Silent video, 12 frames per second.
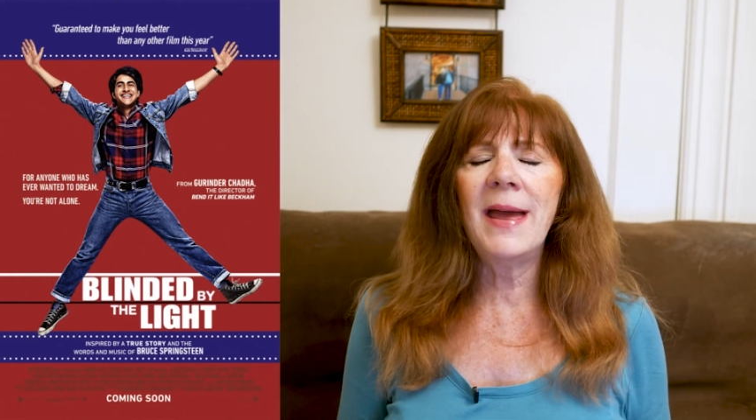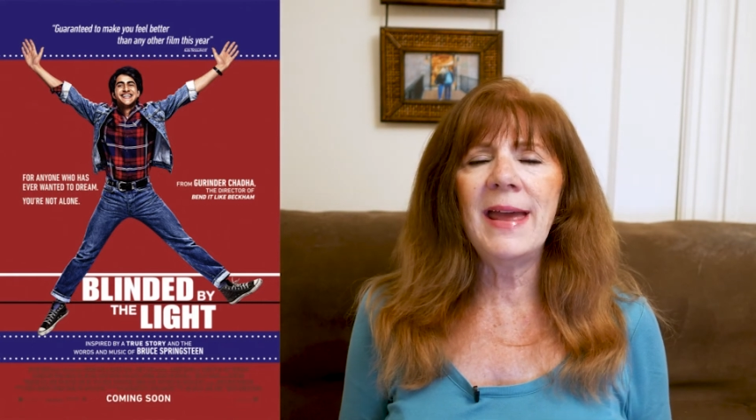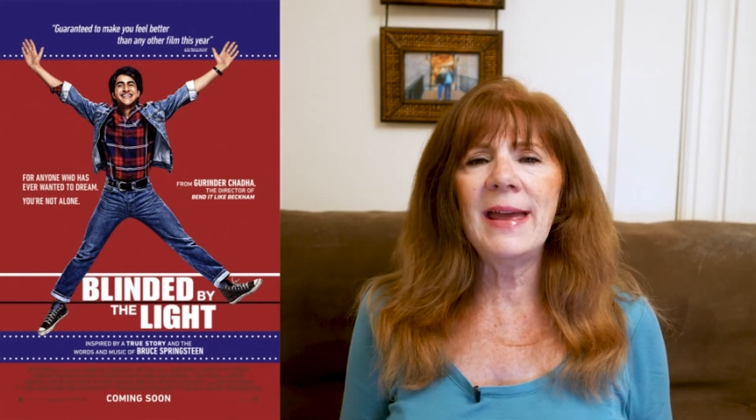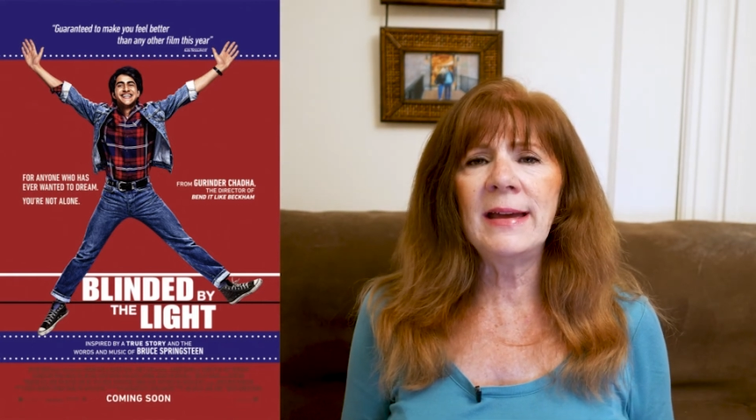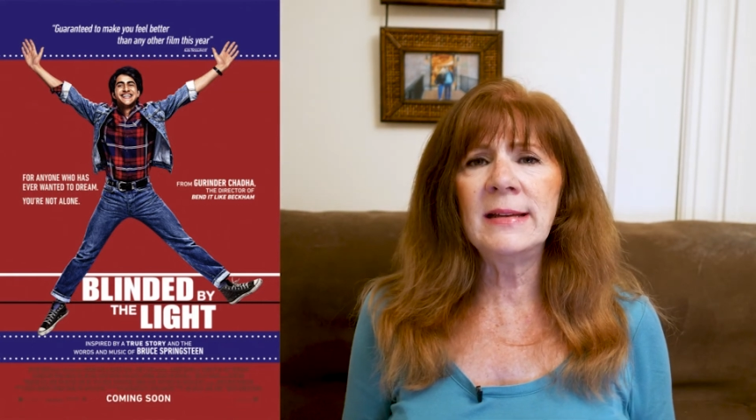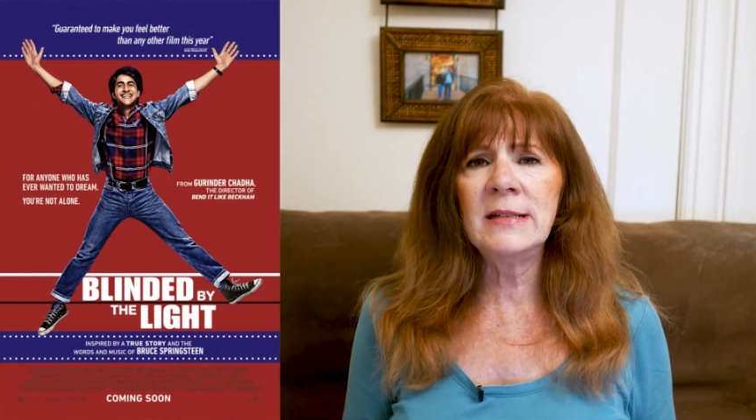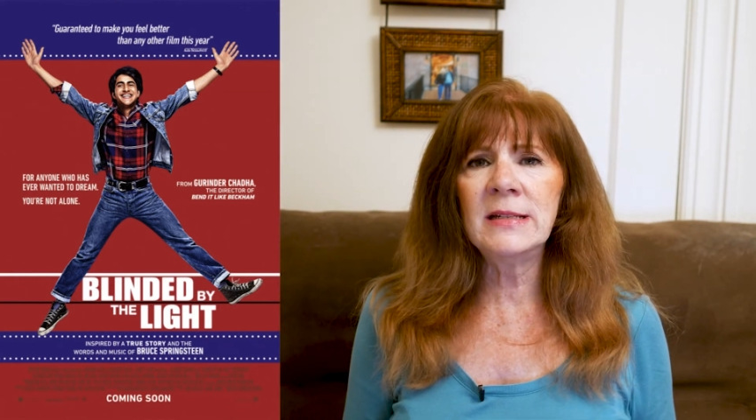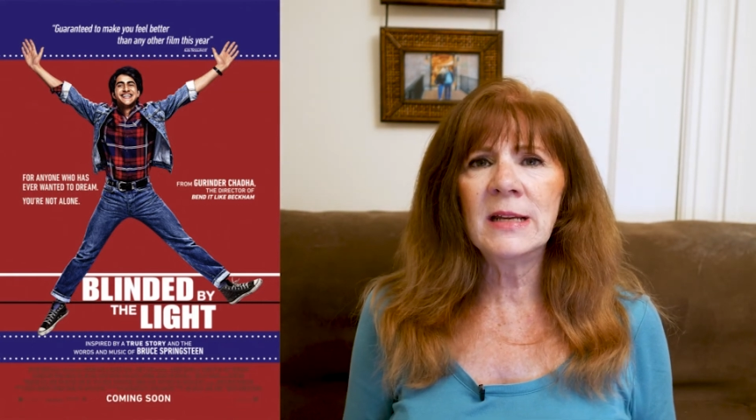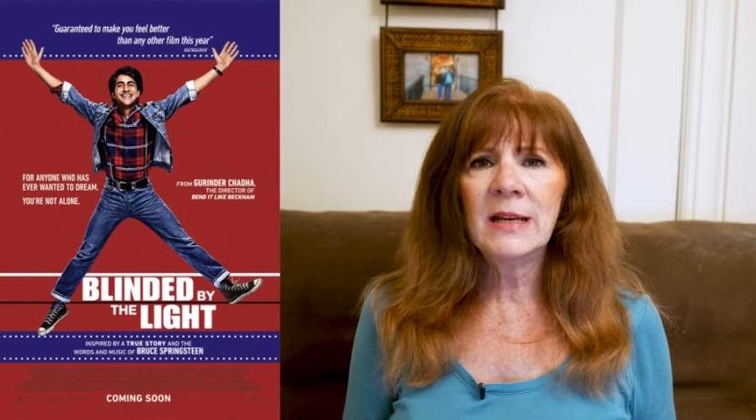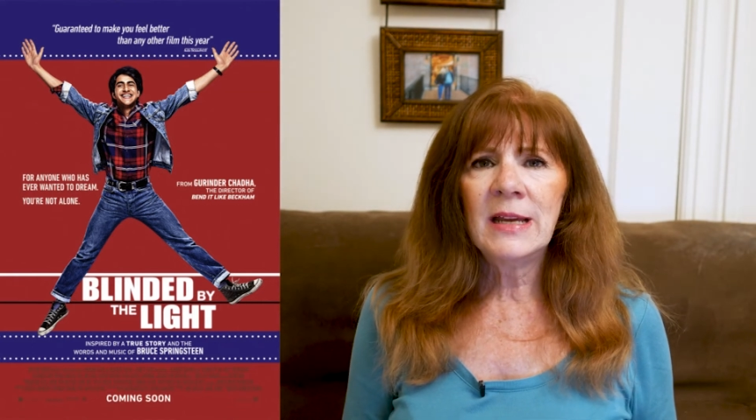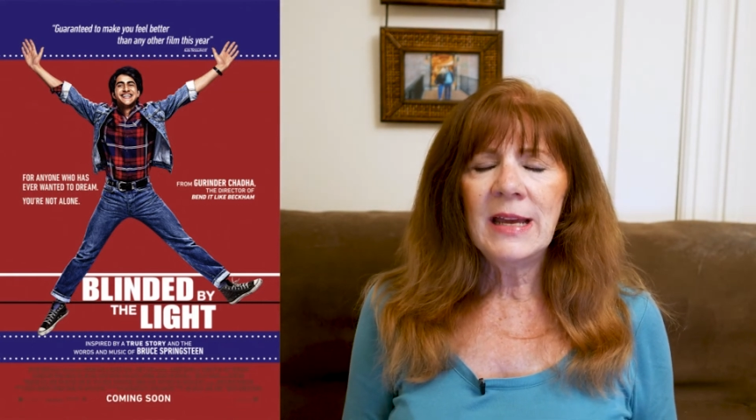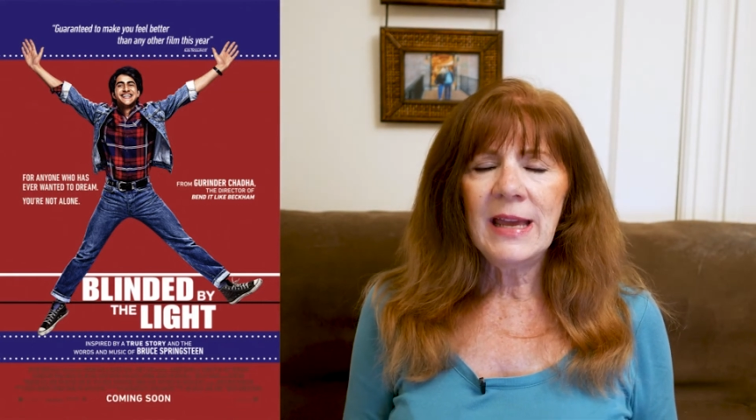and
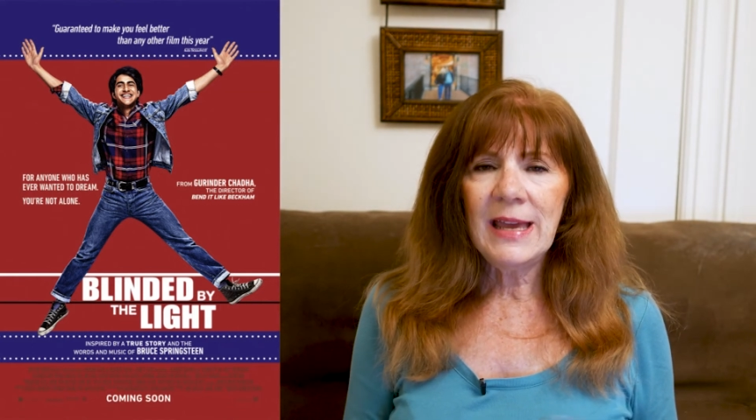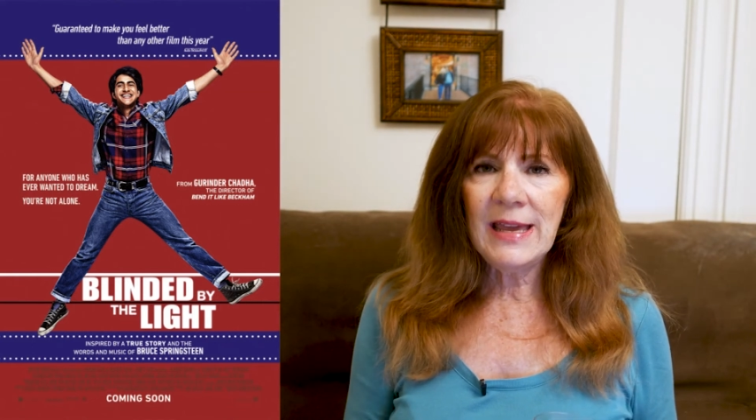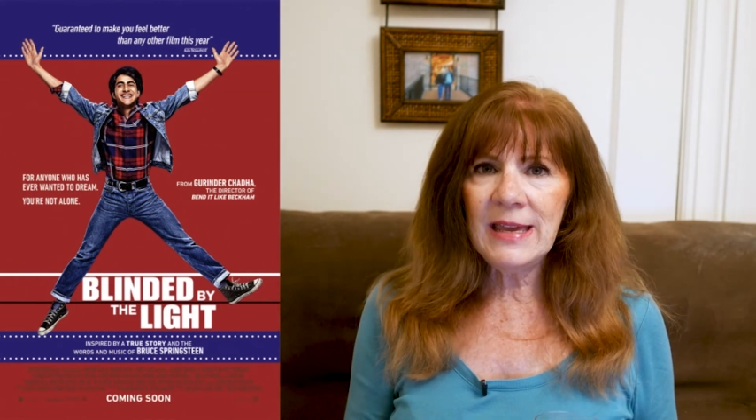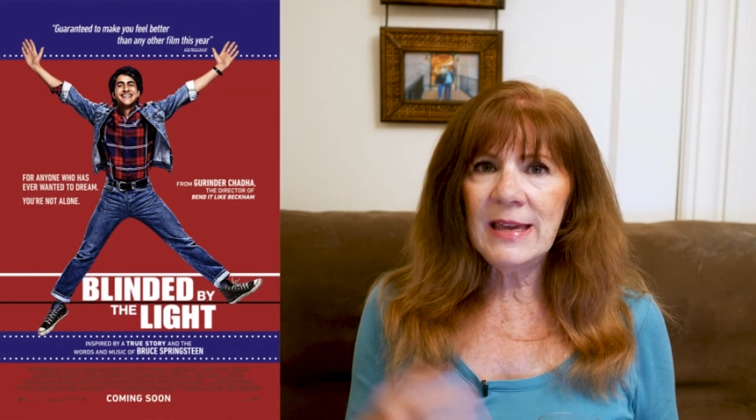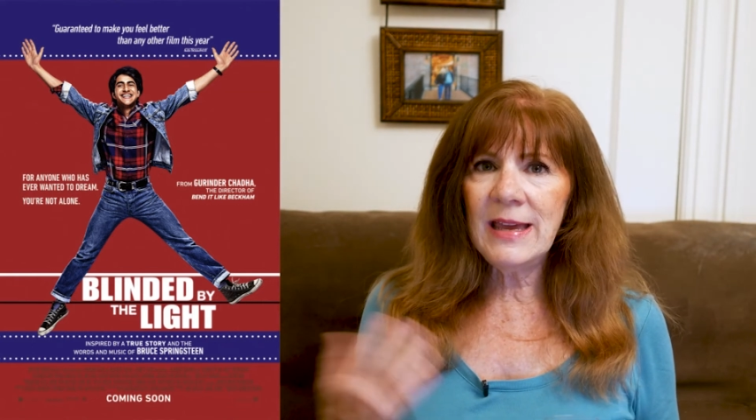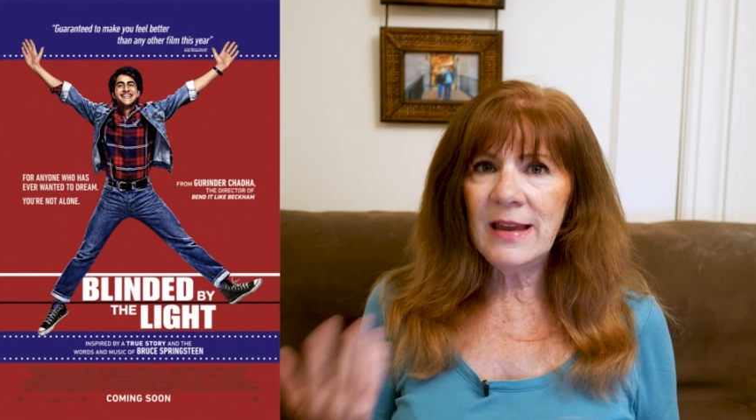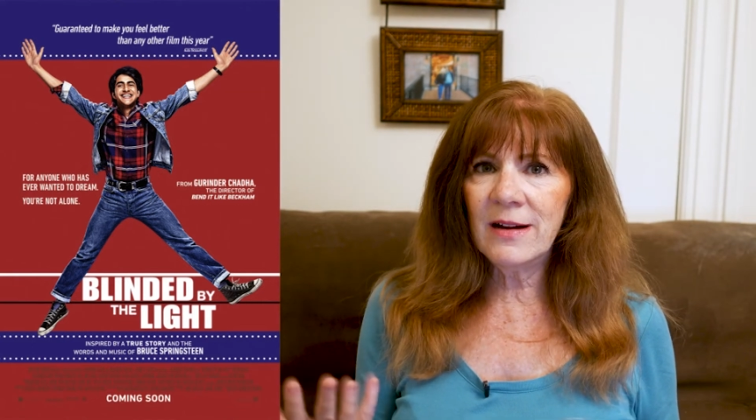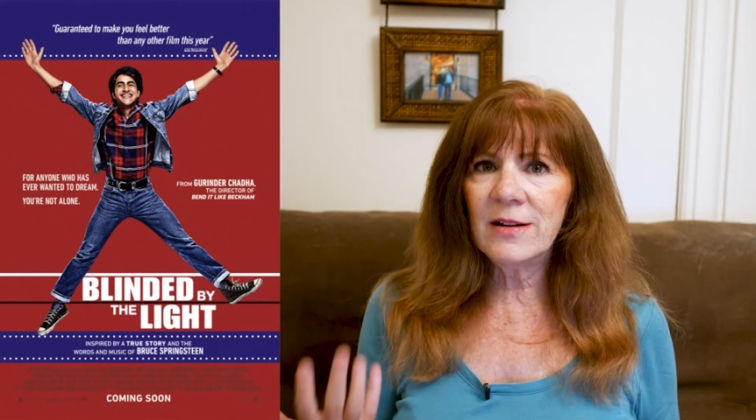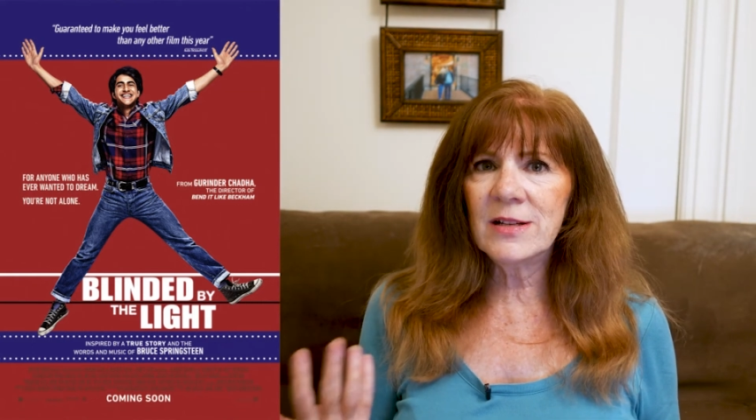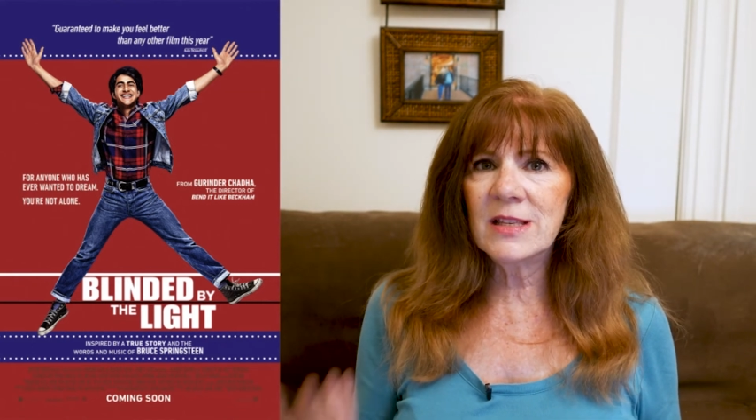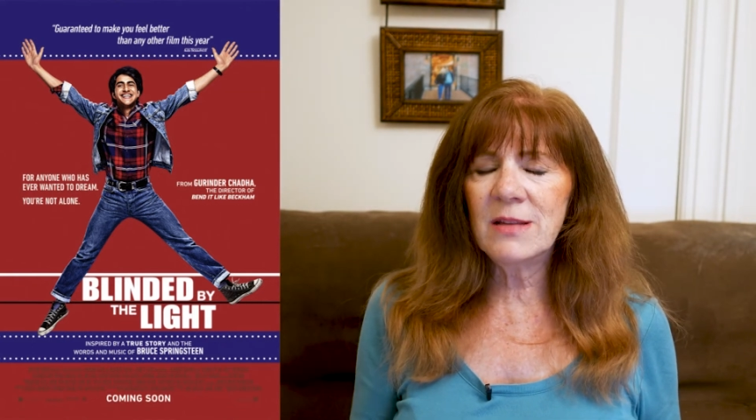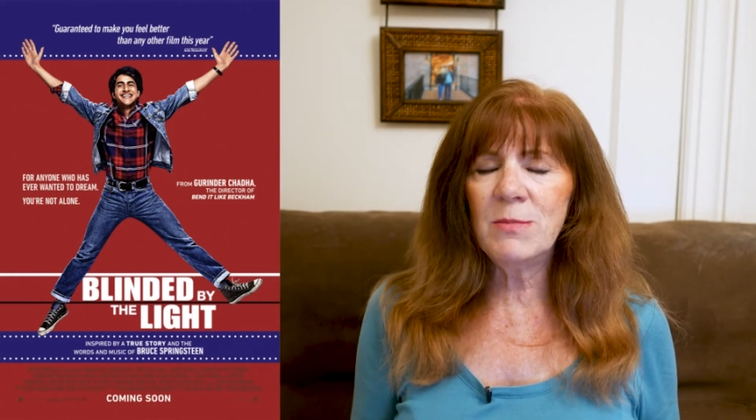he hears the